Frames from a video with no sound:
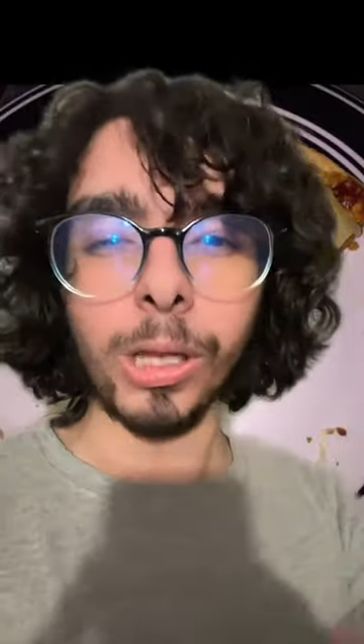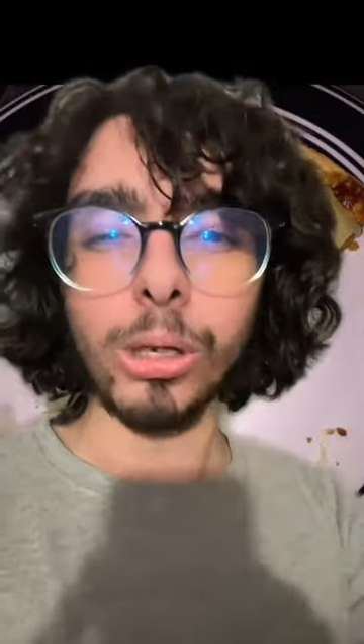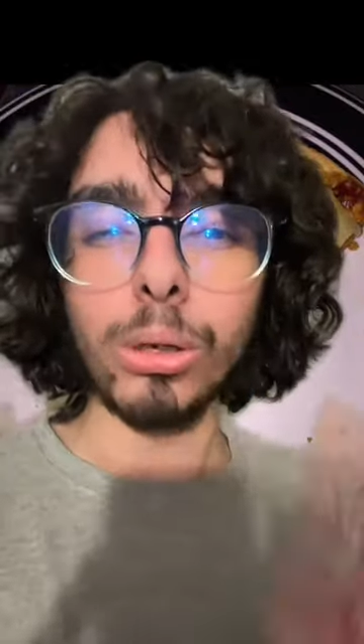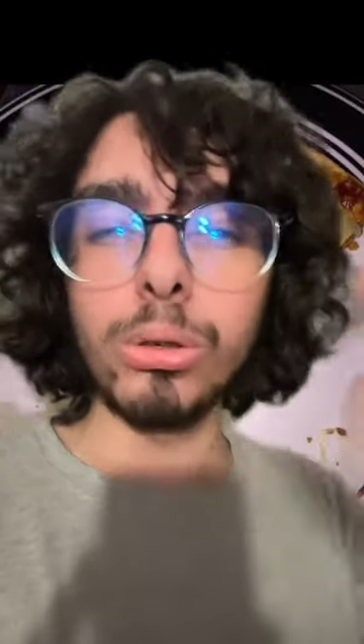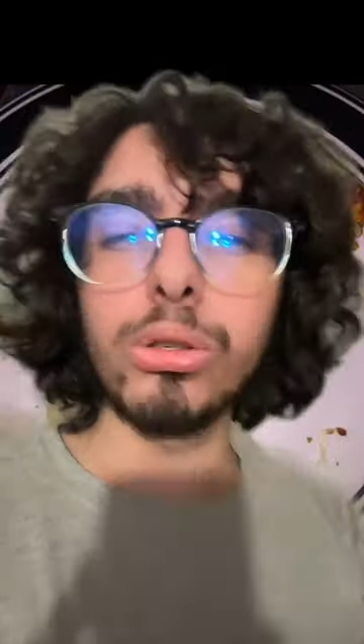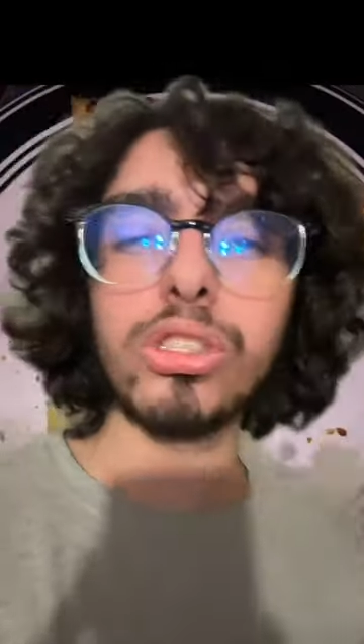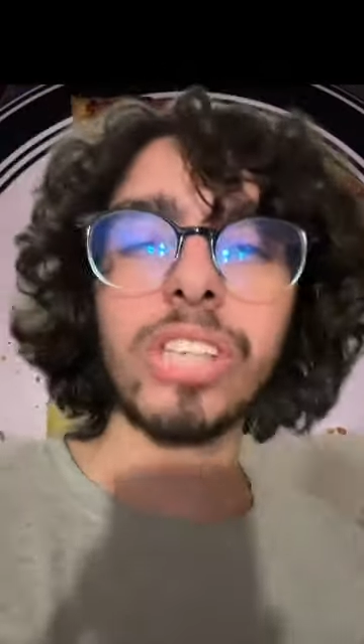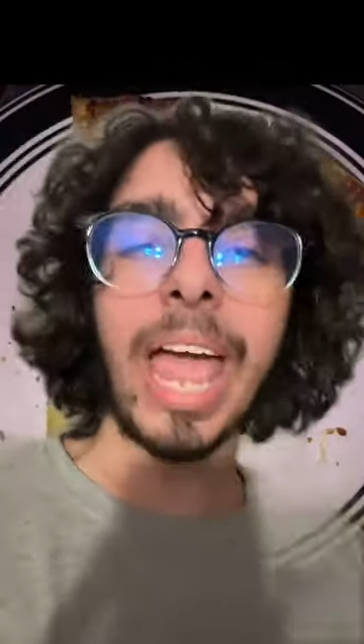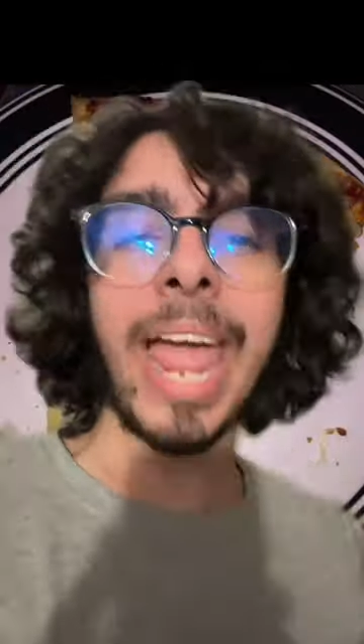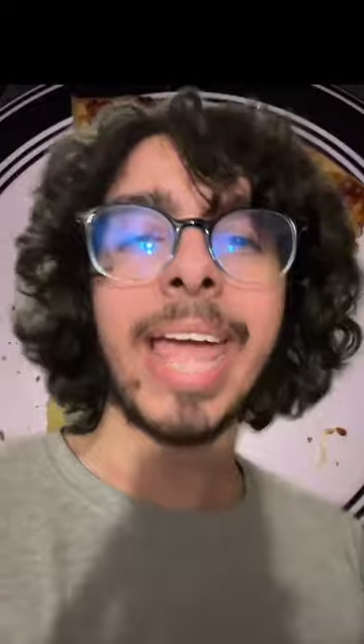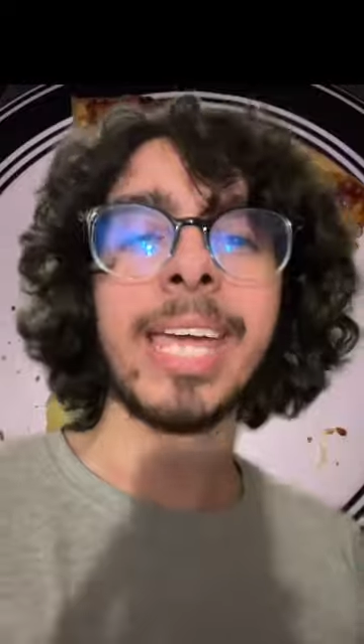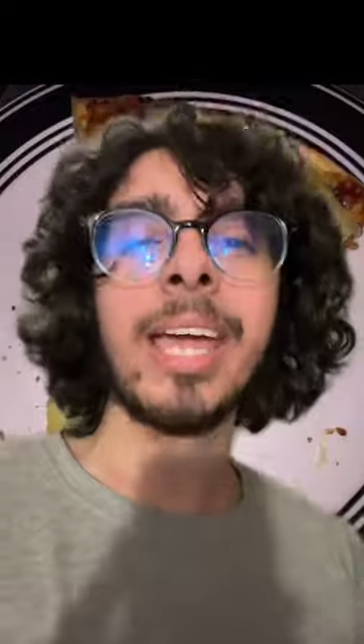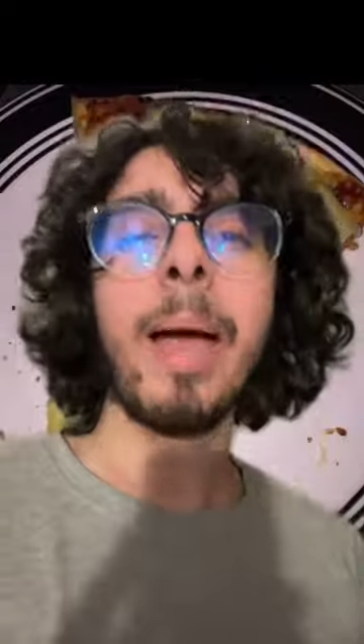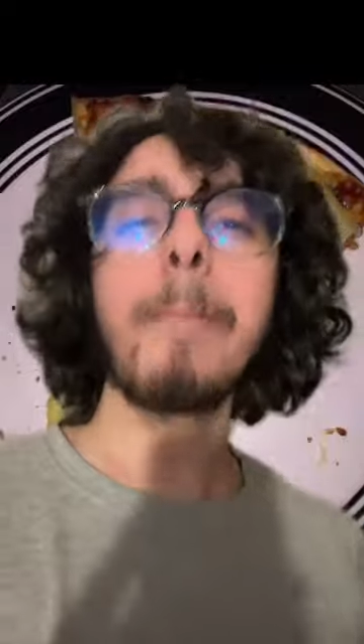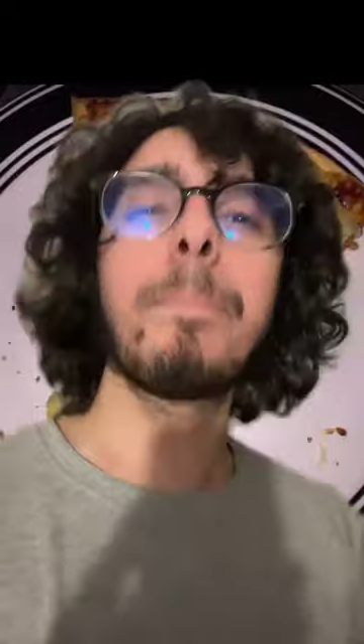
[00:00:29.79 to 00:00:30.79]
who
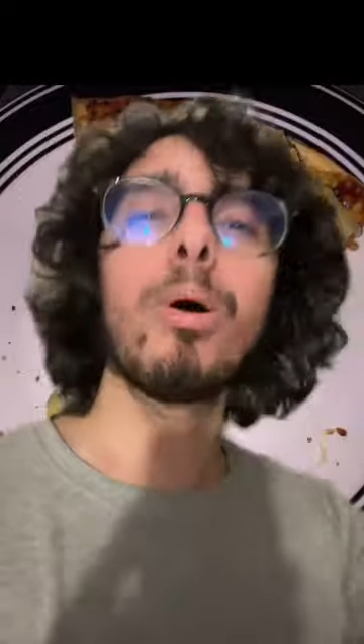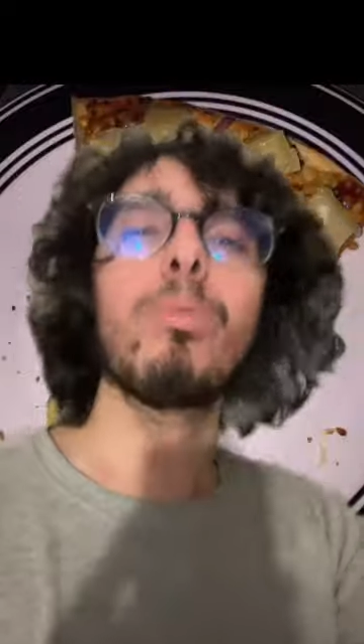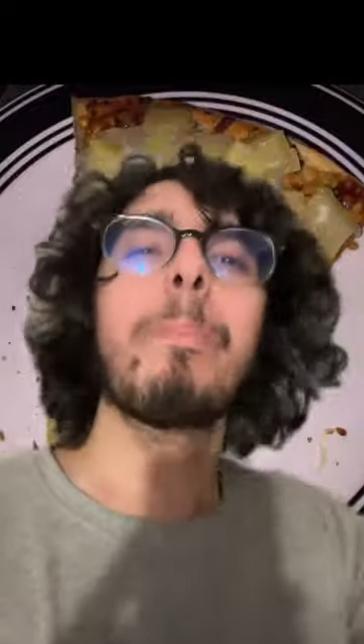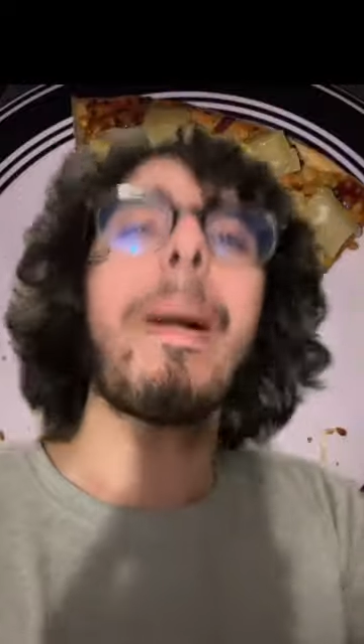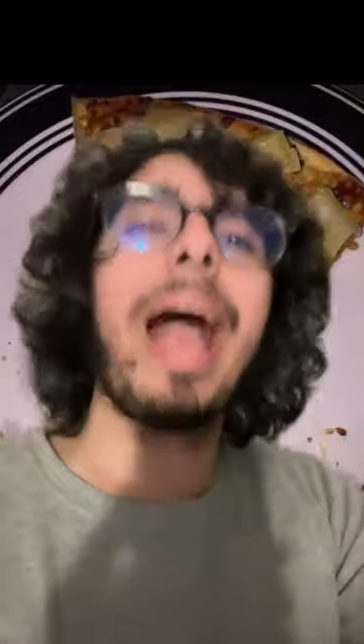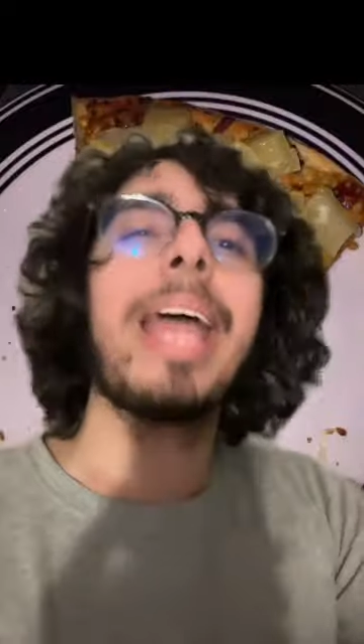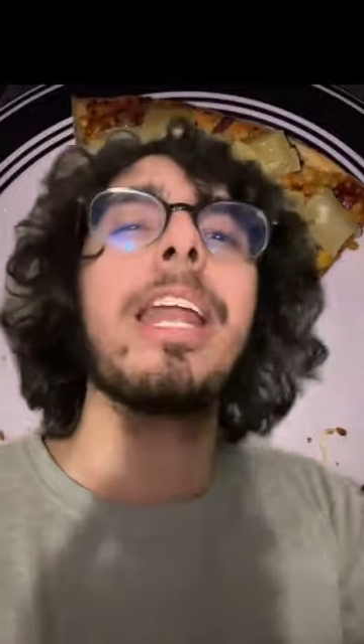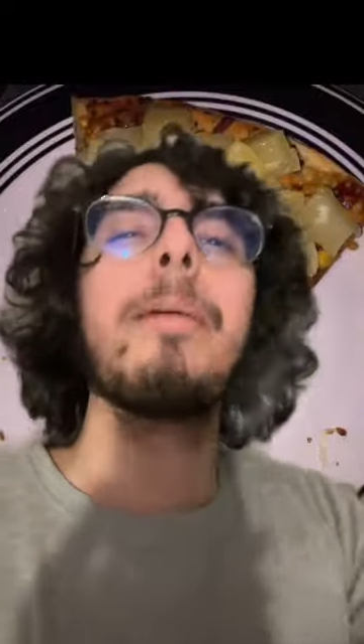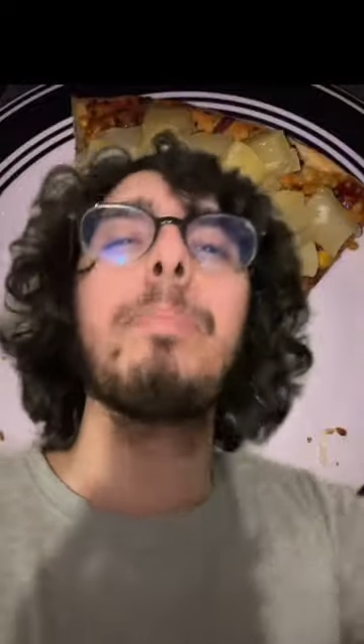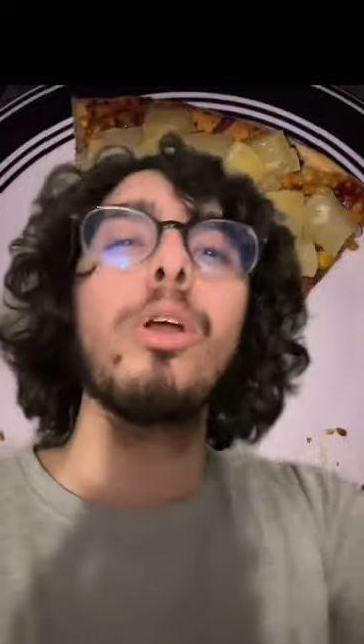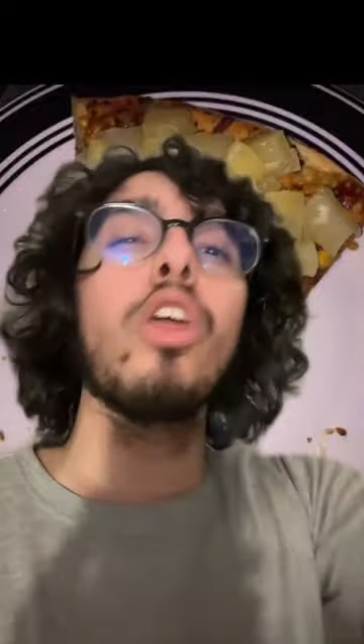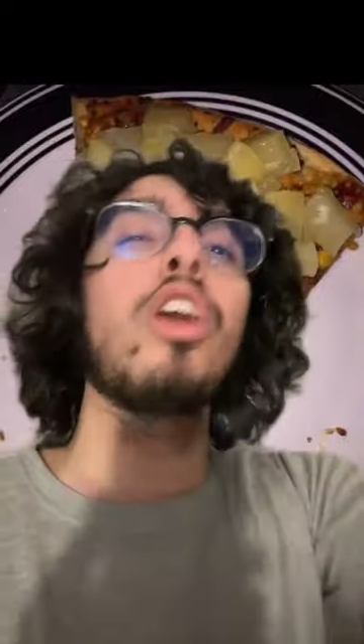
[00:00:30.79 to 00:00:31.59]
say put pineapple